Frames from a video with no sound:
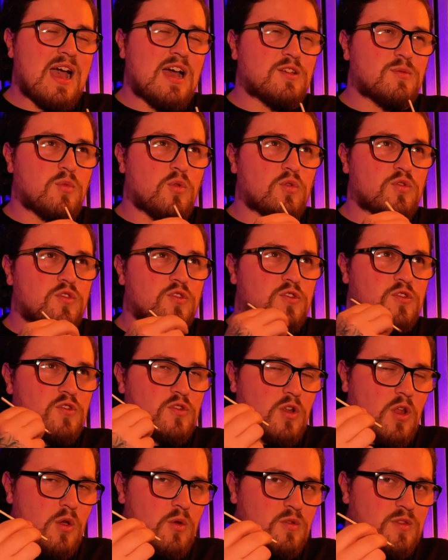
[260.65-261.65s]
a more
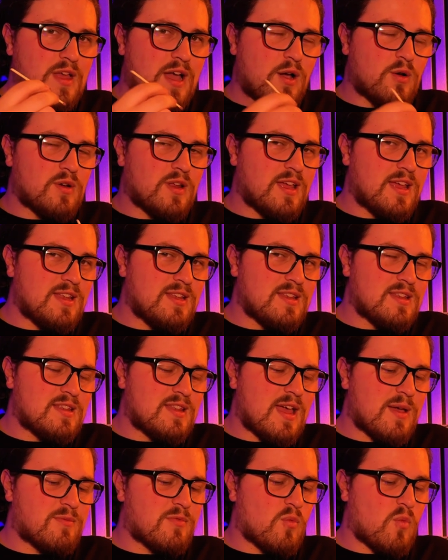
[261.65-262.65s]
slowed down,
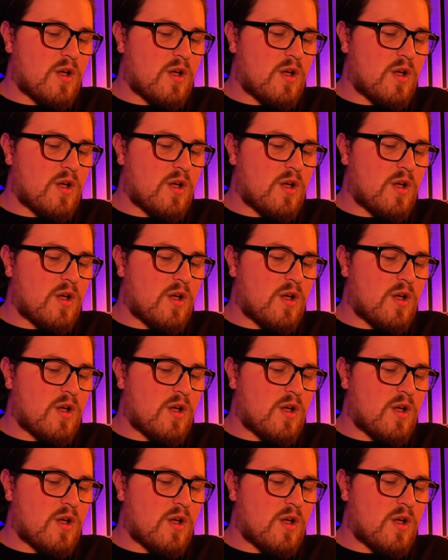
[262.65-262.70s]
in-depth